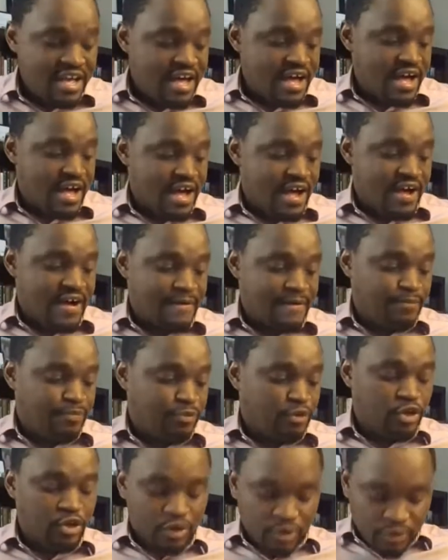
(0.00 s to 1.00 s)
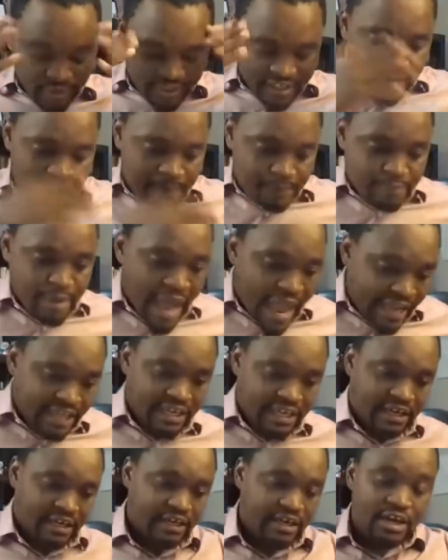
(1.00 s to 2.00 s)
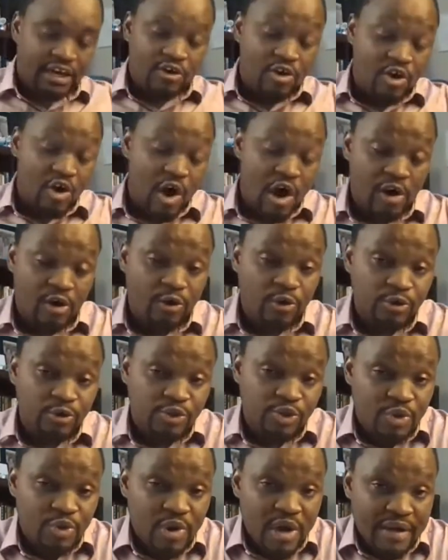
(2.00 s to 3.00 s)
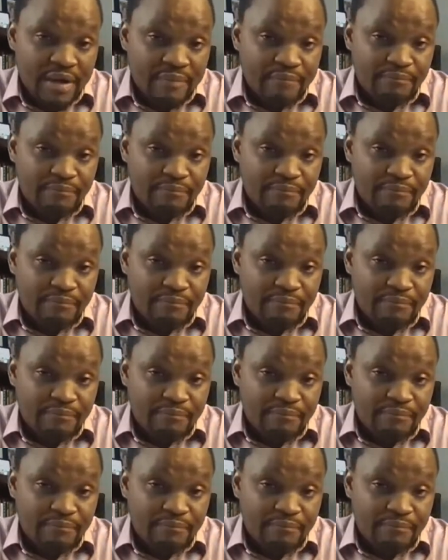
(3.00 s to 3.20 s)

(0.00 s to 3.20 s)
um, you know, think back. I don't know how old you are,